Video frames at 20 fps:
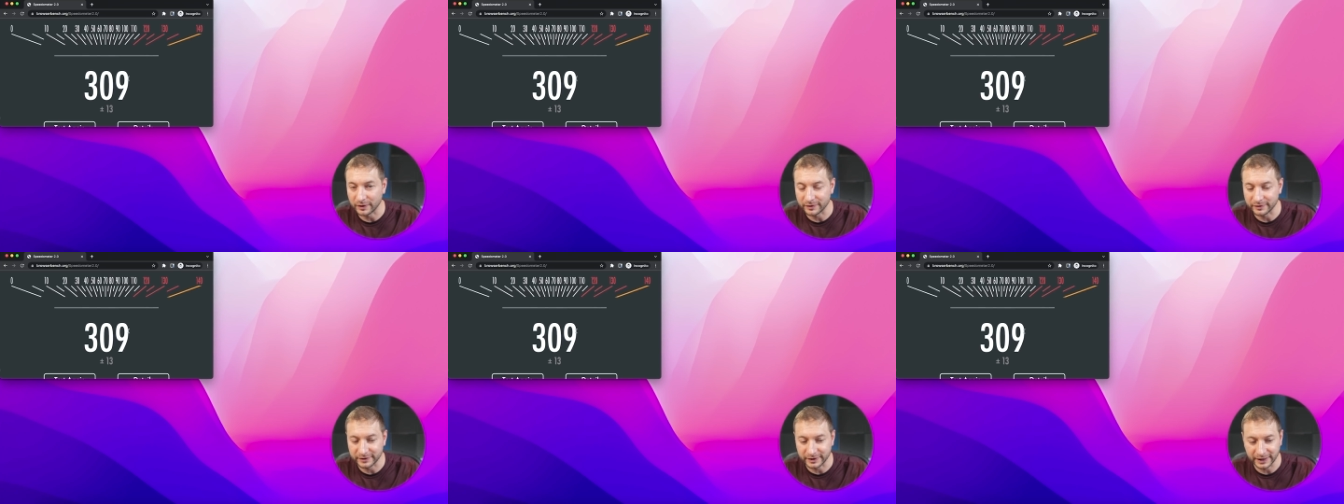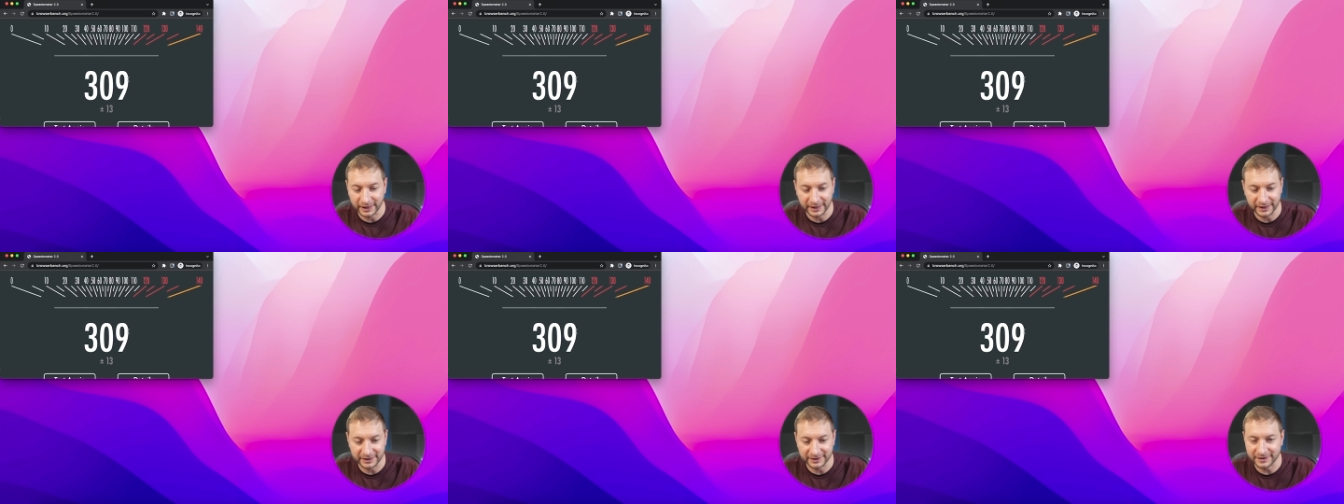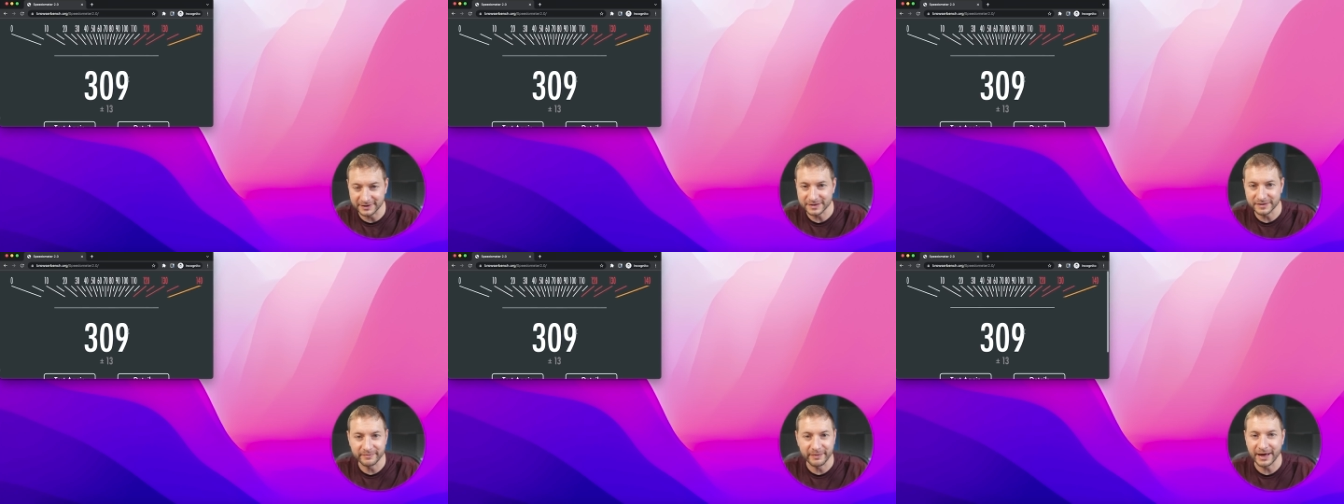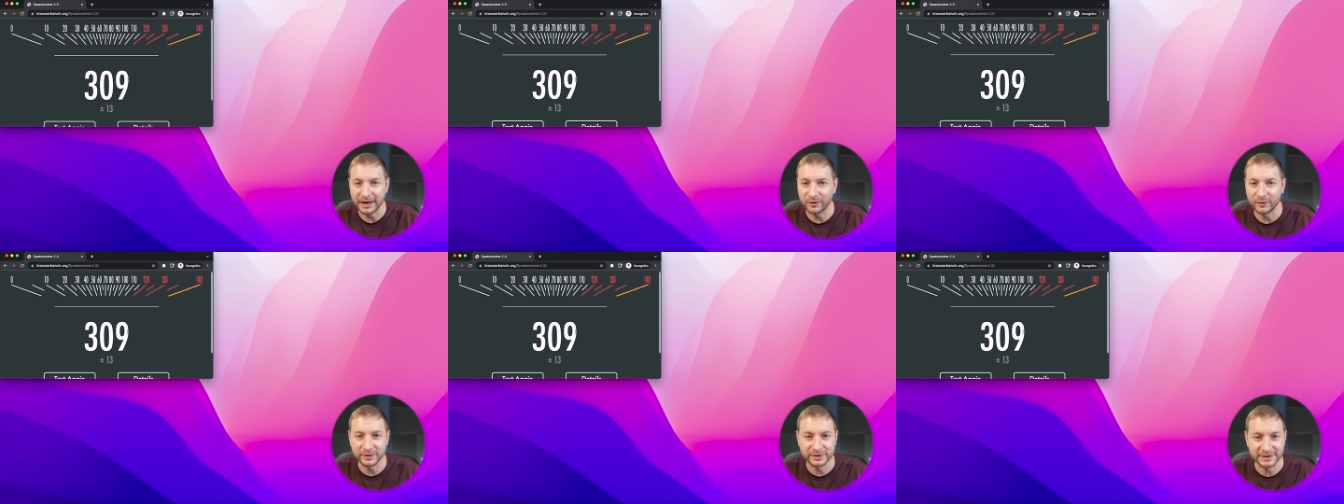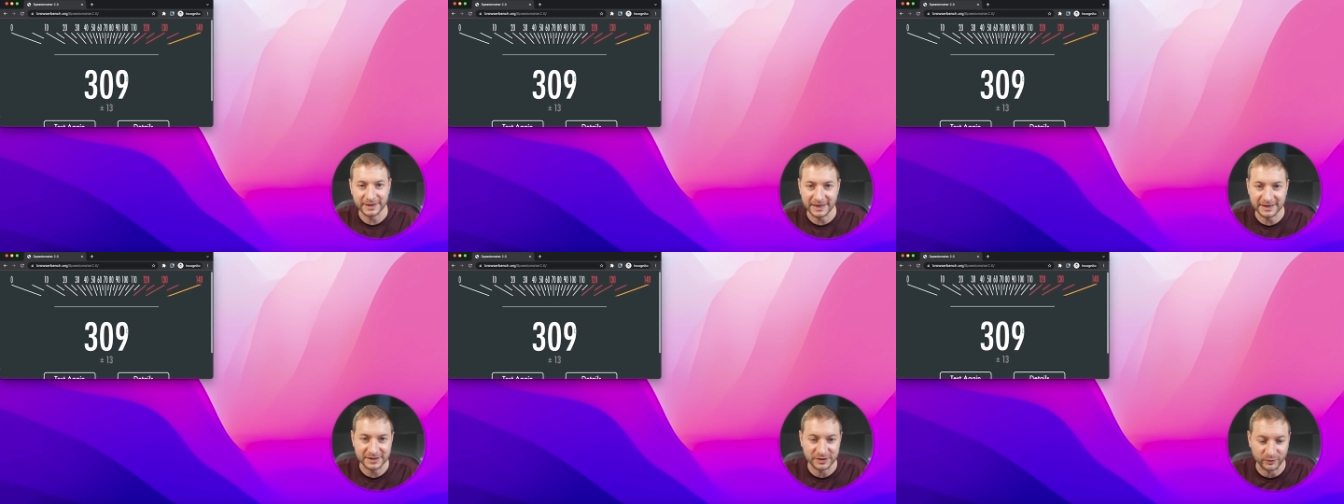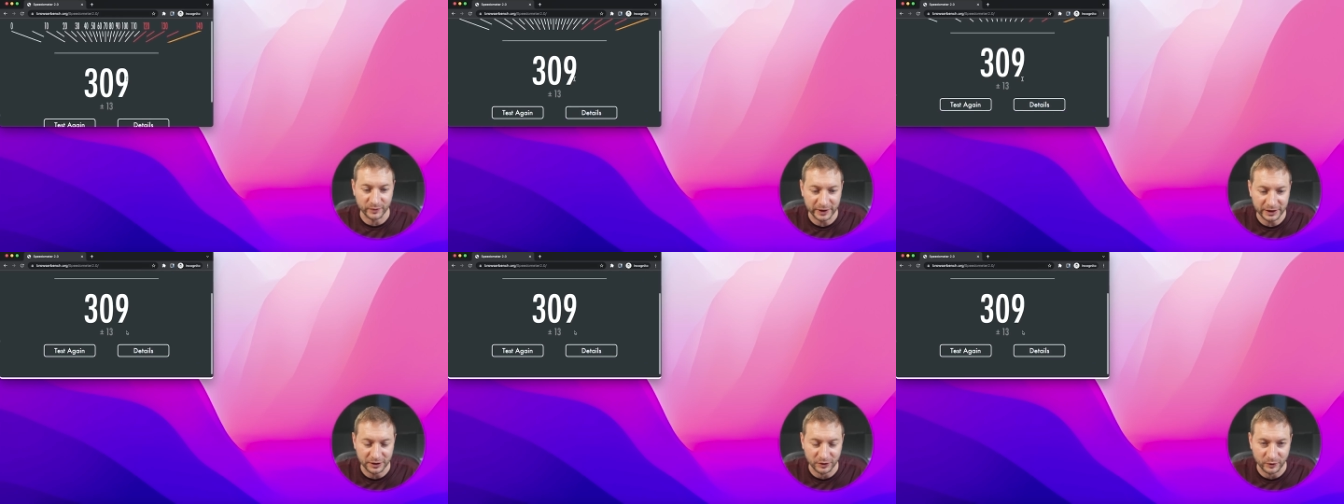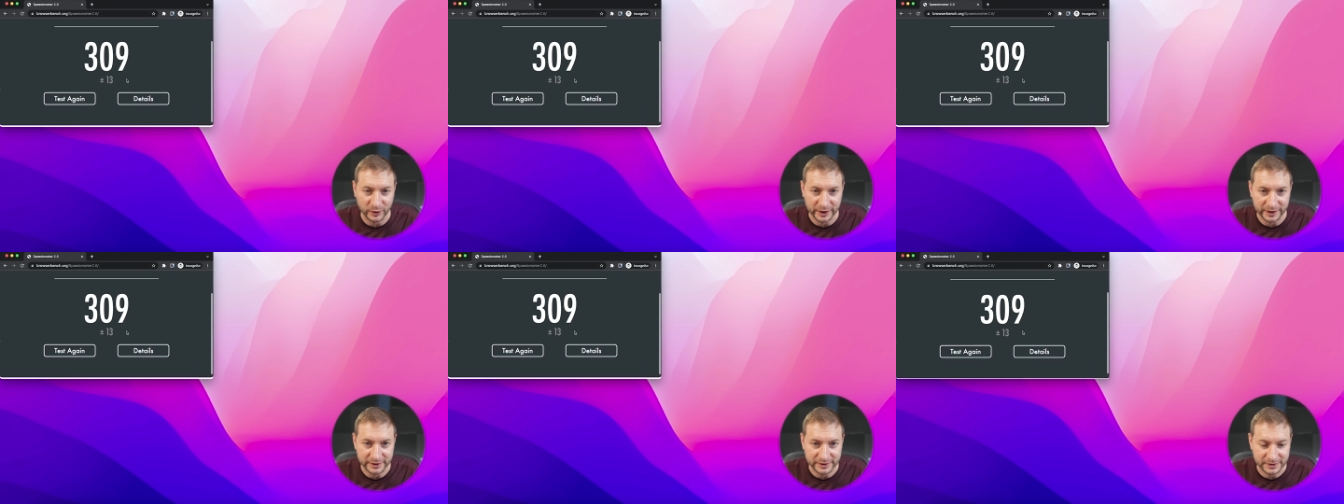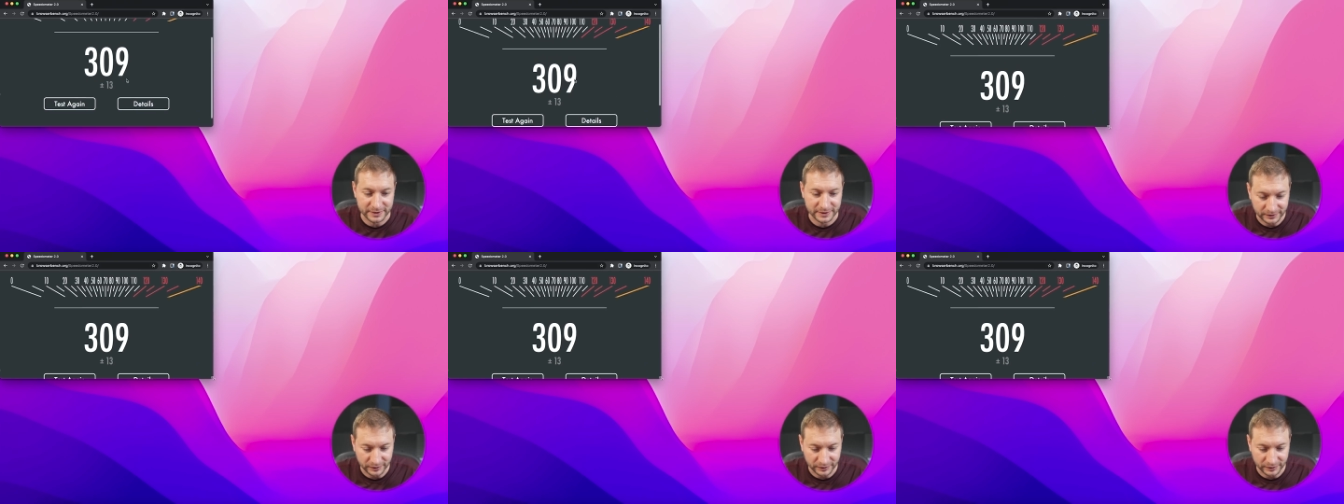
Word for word: then it doesn't matter what size the window is.